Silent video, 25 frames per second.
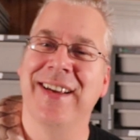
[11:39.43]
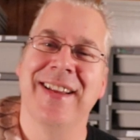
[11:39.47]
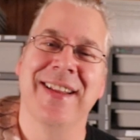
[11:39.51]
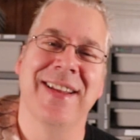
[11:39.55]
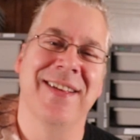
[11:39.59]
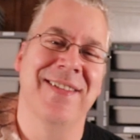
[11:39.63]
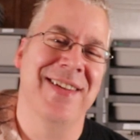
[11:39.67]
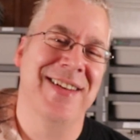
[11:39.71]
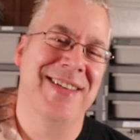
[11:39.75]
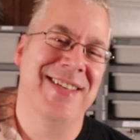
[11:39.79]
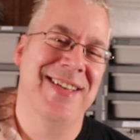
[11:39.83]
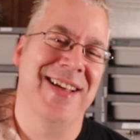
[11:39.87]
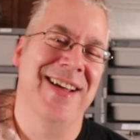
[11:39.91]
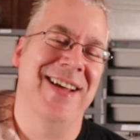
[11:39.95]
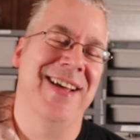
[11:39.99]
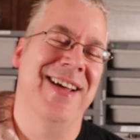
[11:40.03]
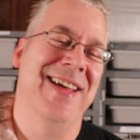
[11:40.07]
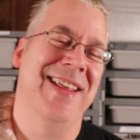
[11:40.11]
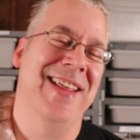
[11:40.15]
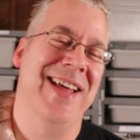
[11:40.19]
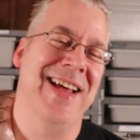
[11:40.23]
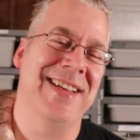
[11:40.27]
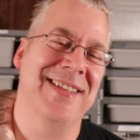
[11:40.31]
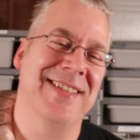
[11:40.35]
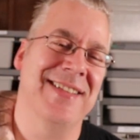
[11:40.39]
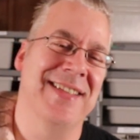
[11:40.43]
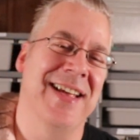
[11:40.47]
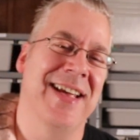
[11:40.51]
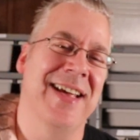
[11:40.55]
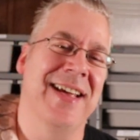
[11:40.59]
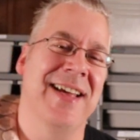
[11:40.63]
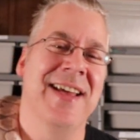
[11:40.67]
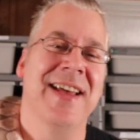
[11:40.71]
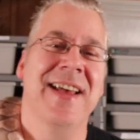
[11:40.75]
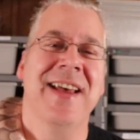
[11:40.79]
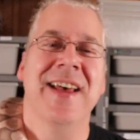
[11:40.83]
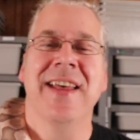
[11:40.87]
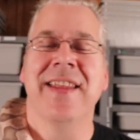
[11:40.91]
And let me tell you, that
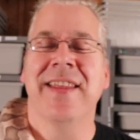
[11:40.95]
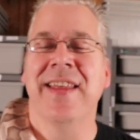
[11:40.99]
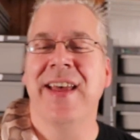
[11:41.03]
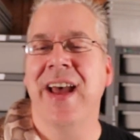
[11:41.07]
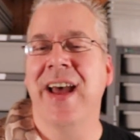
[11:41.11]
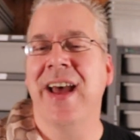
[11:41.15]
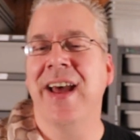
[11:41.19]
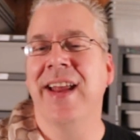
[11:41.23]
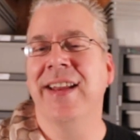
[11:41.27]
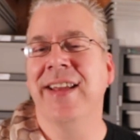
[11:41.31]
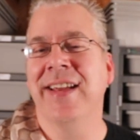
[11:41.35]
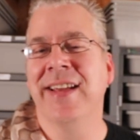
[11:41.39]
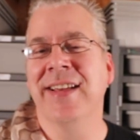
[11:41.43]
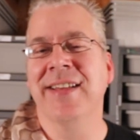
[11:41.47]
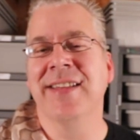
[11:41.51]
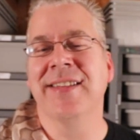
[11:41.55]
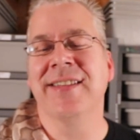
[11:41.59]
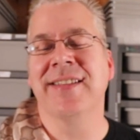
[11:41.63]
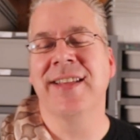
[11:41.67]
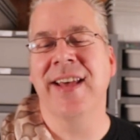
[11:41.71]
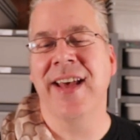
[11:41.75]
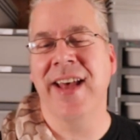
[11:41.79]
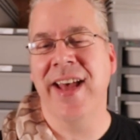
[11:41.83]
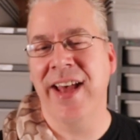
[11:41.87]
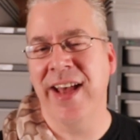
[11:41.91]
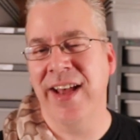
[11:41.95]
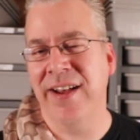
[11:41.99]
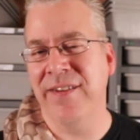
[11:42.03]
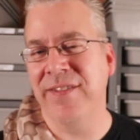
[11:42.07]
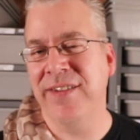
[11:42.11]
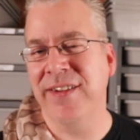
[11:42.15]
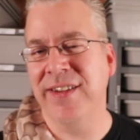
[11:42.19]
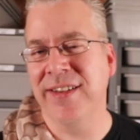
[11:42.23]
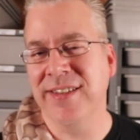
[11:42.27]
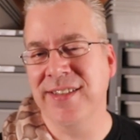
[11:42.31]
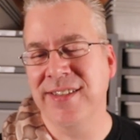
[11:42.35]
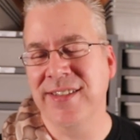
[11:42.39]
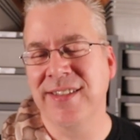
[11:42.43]
snake, that is the
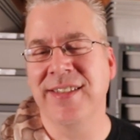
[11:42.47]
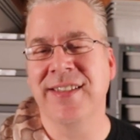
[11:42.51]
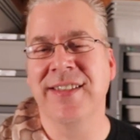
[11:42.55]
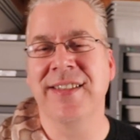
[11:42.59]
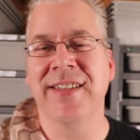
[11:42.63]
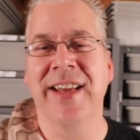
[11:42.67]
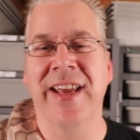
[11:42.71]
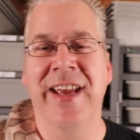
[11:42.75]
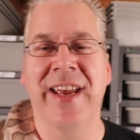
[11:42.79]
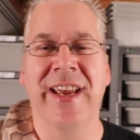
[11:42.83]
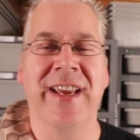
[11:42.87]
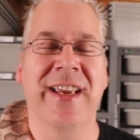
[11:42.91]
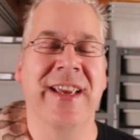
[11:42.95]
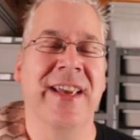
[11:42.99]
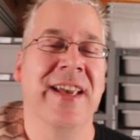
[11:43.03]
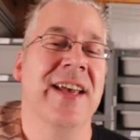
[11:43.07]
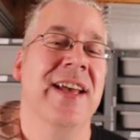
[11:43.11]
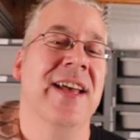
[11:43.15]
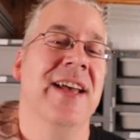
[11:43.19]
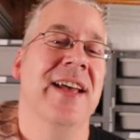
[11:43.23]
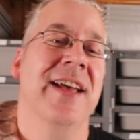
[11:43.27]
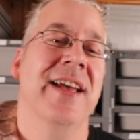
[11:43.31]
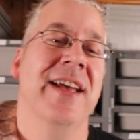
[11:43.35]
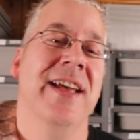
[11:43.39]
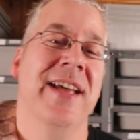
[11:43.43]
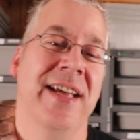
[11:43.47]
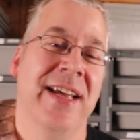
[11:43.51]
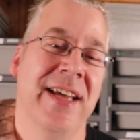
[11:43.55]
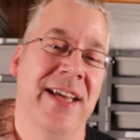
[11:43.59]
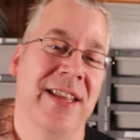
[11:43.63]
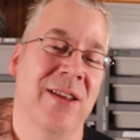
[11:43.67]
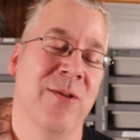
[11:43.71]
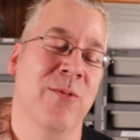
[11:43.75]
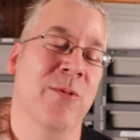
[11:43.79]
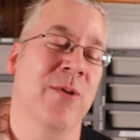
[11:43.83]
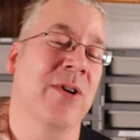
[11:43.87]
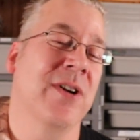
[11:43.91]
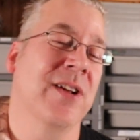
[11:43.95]
heaviest snake
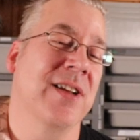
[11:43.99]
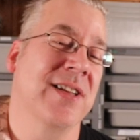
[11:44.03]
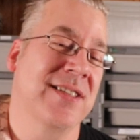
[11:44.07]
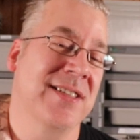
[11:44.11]
in the world.